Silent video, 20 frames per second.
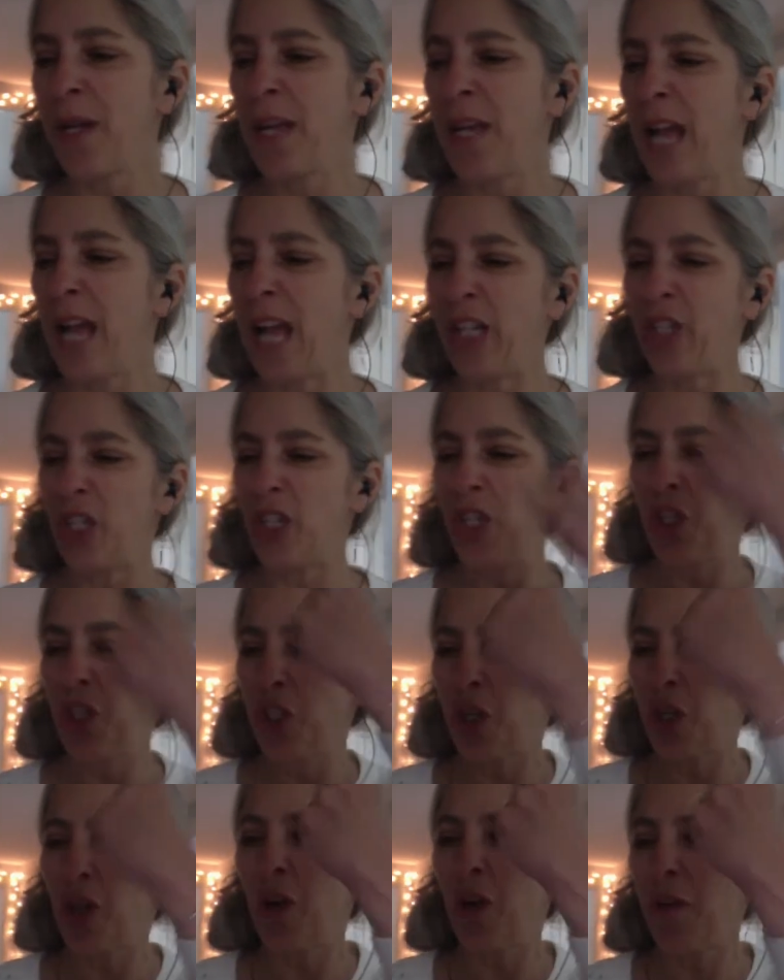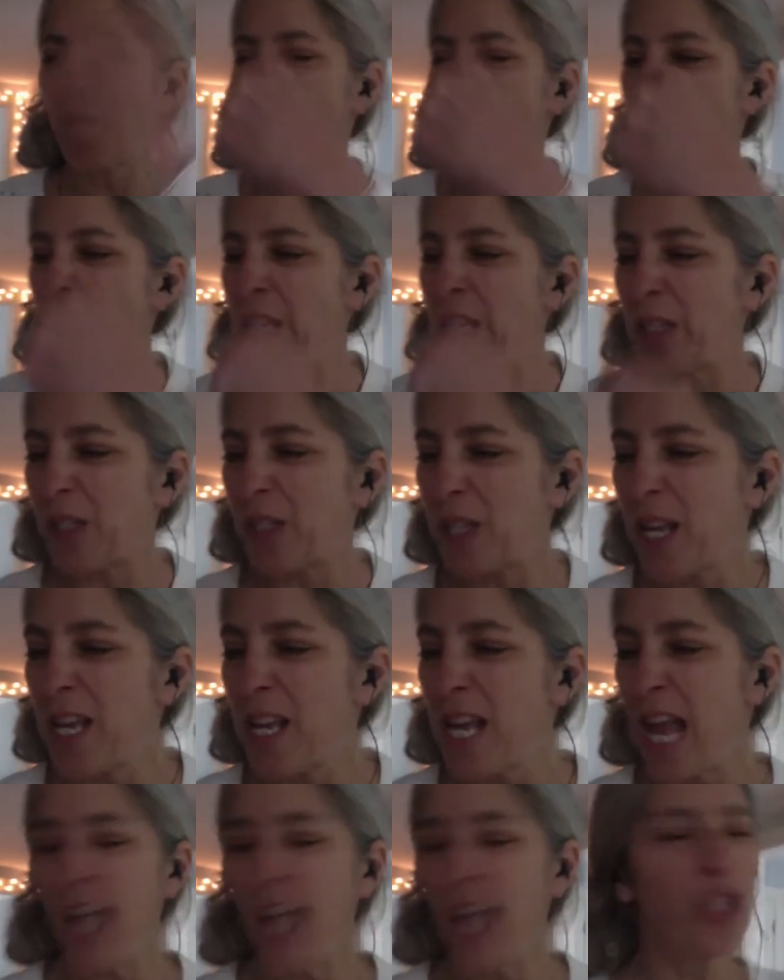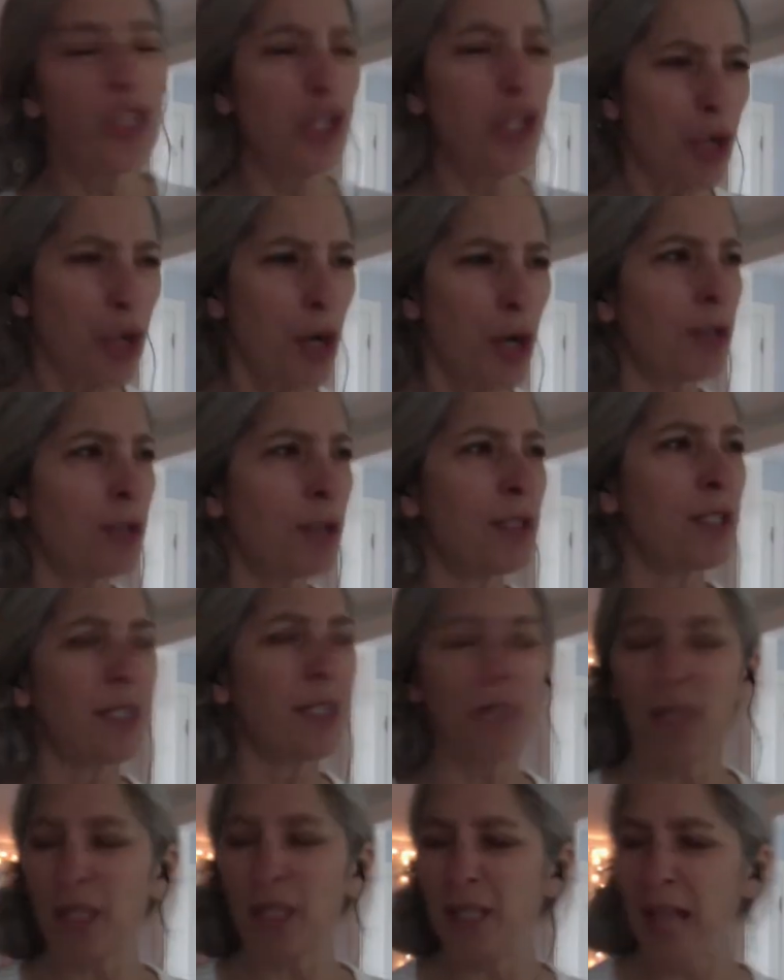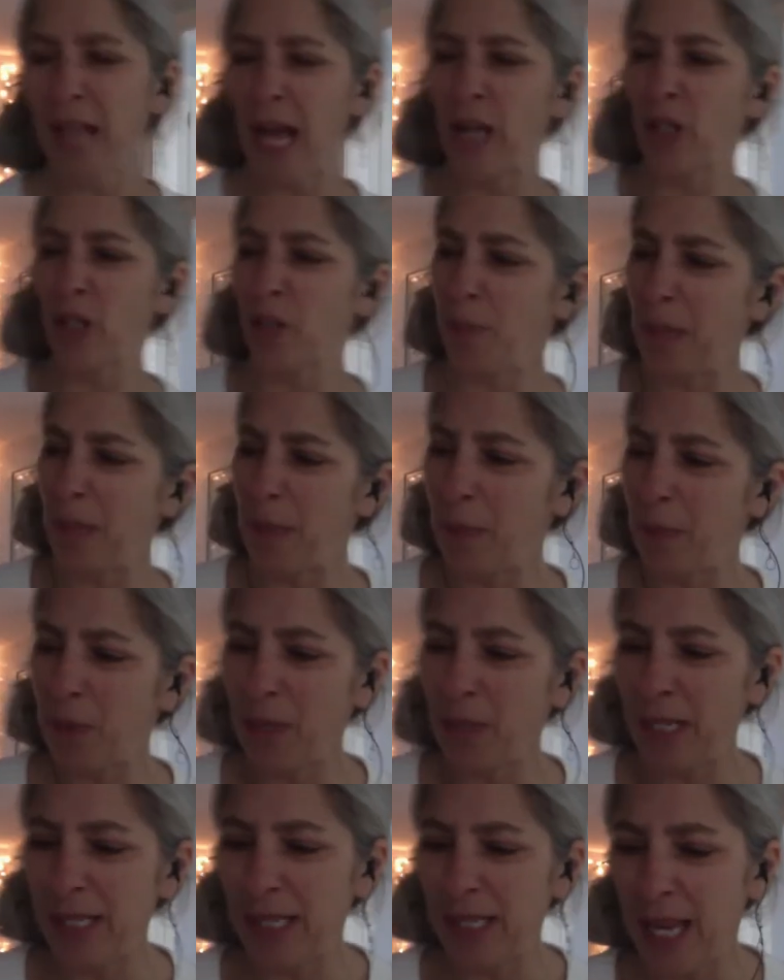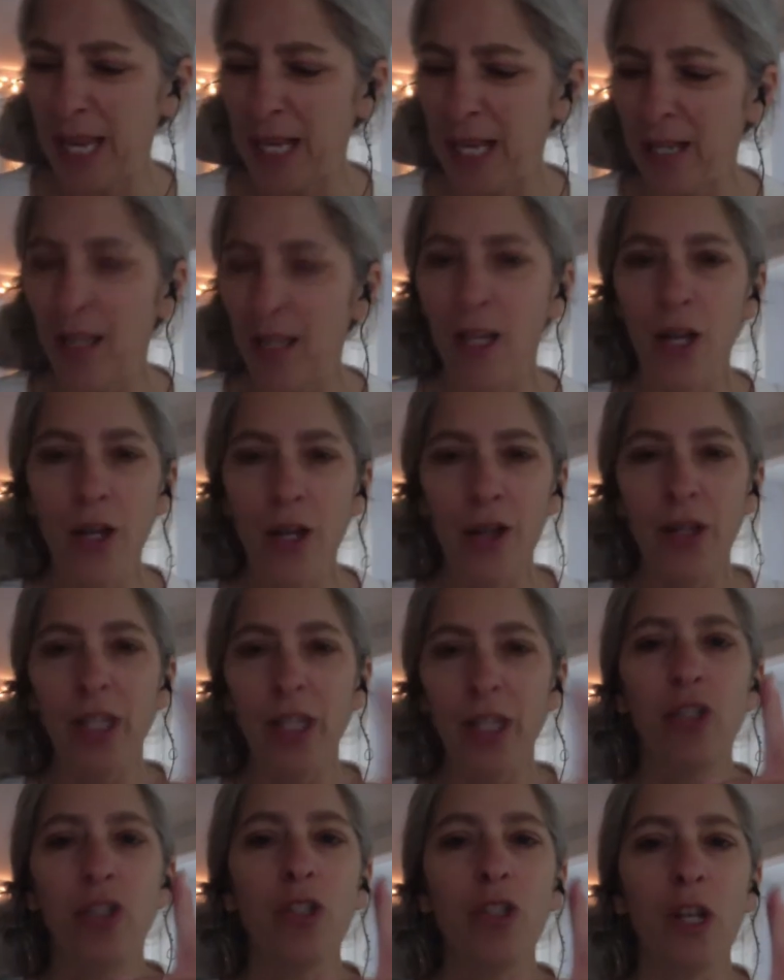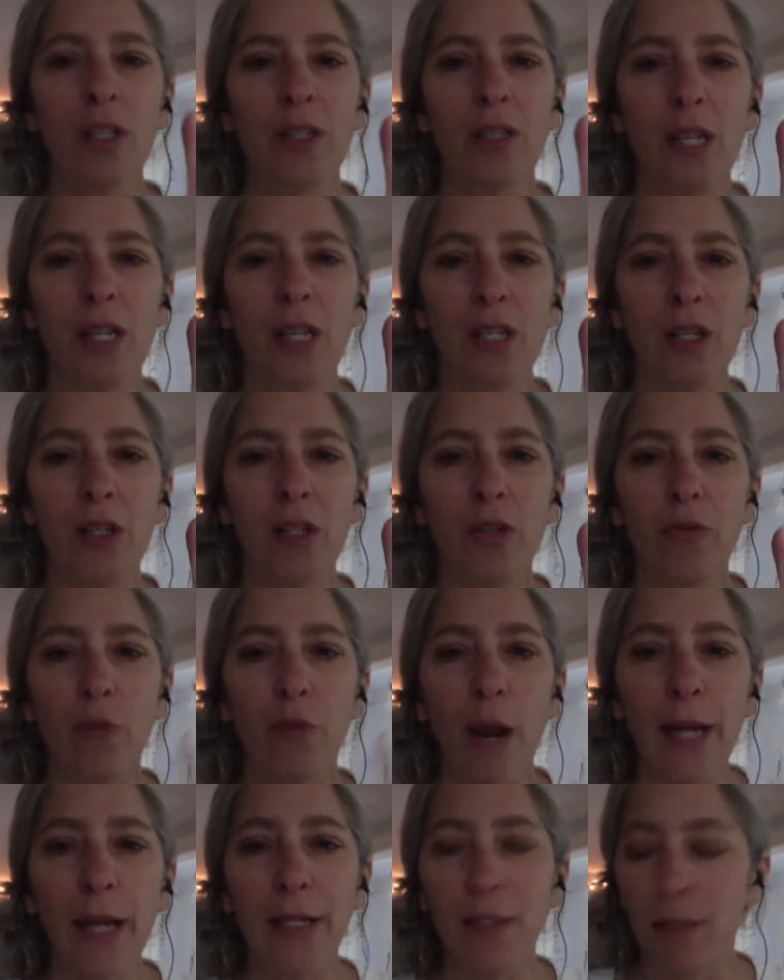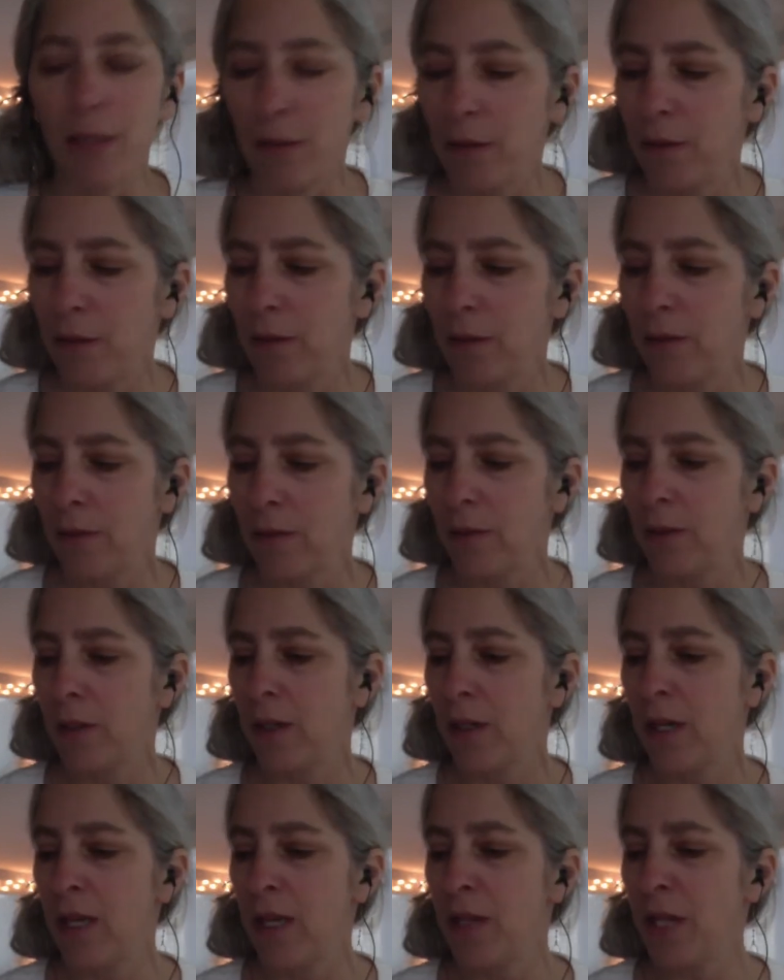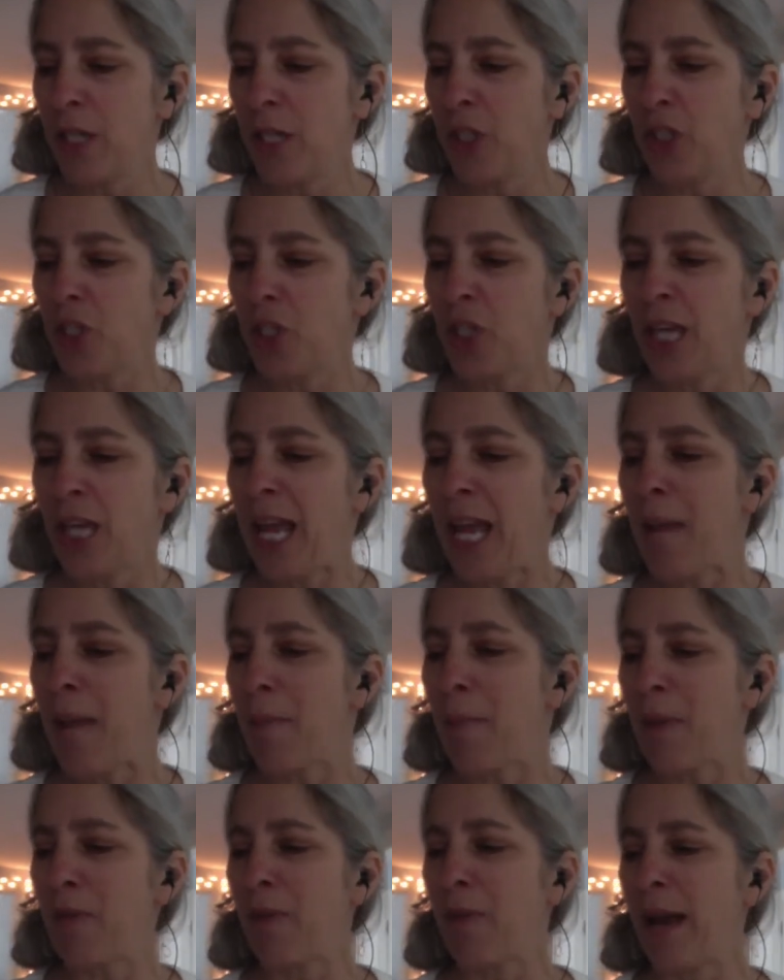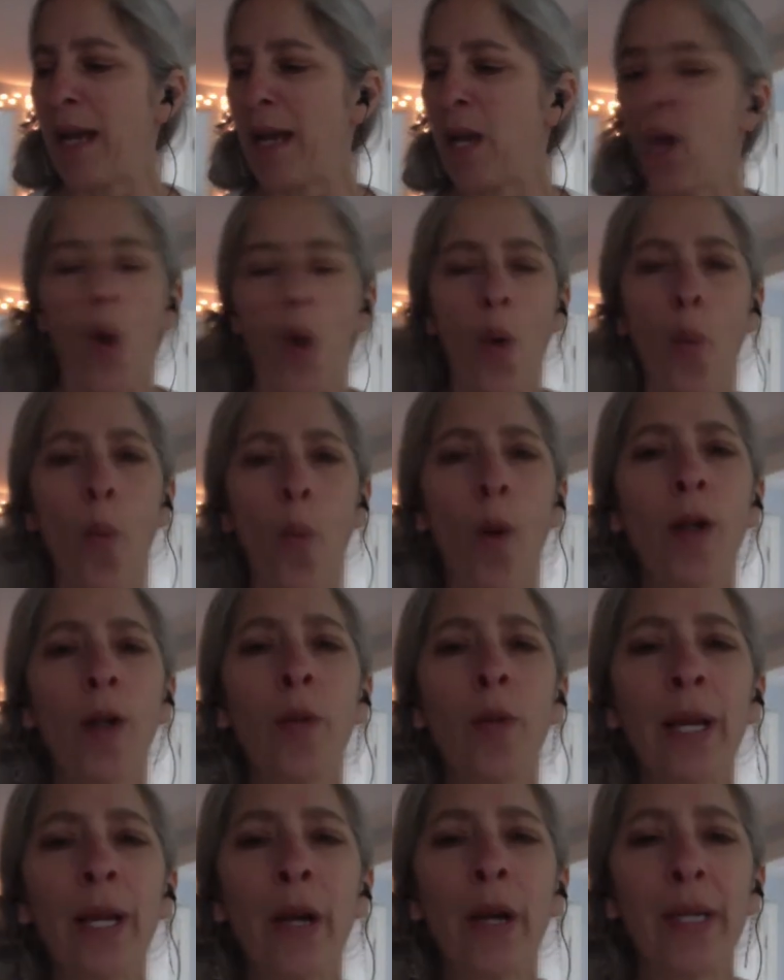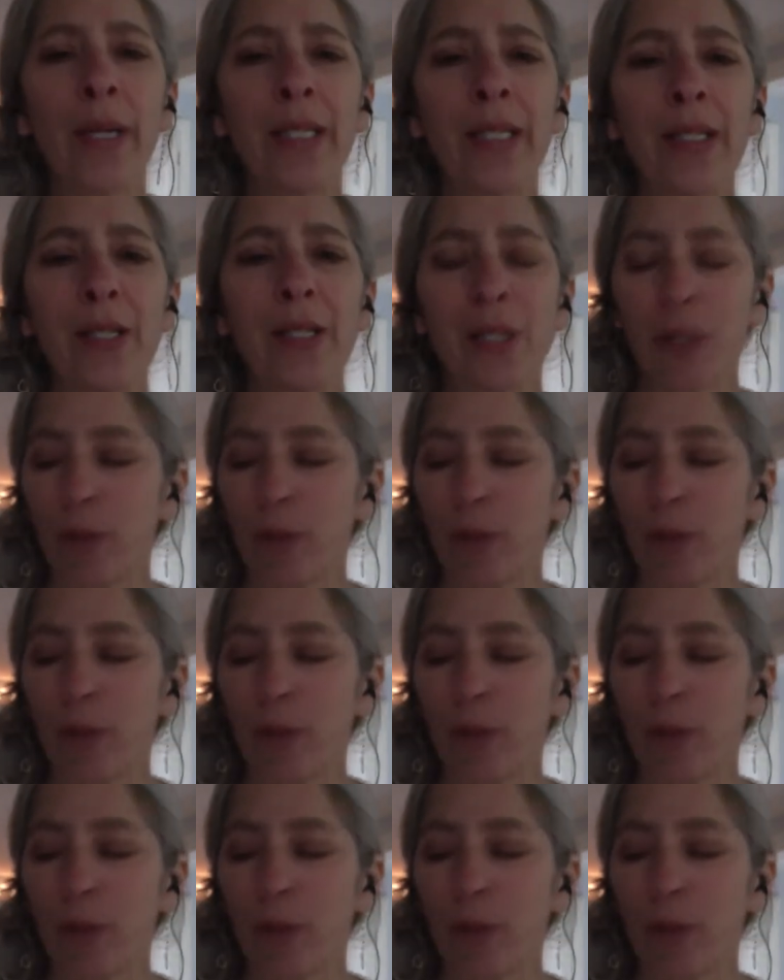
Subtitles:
and she shook her fist and she turned to the townspeople and said, this just isn't right. This can't be right. What are we going to do?